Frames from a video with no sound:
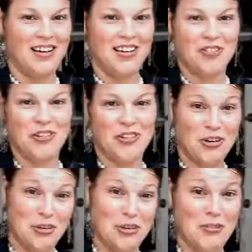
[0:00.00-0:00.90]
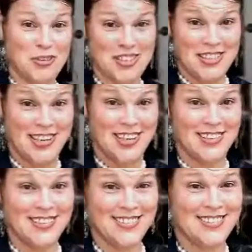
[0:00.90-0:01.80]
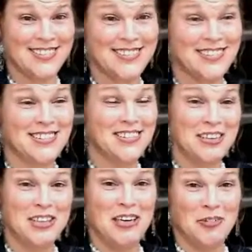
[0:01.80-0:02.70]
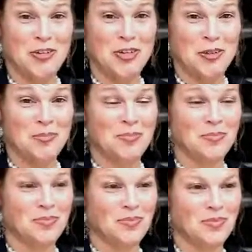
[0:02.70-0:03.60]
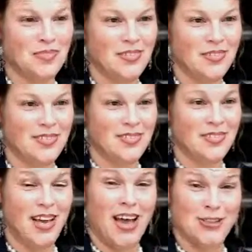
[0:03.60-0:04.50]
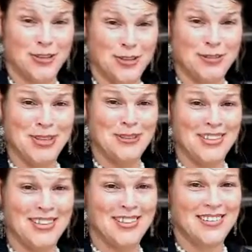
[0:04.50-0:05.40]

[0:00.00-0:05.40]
I never thought of this day to ever come. I dreamt of it.